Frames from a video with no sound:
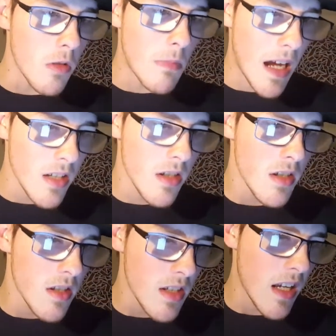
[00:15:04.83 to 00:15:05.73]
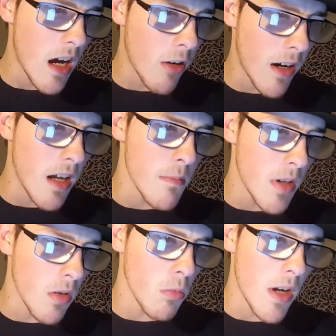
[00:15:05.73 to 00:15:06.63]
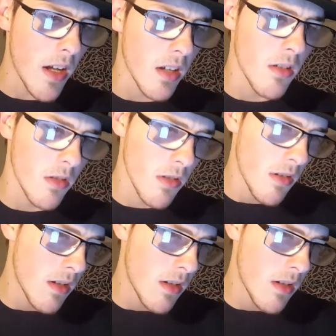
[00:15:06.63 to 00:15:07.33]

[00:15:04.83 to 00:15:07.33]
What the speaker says: Codemasters, CRI middleware,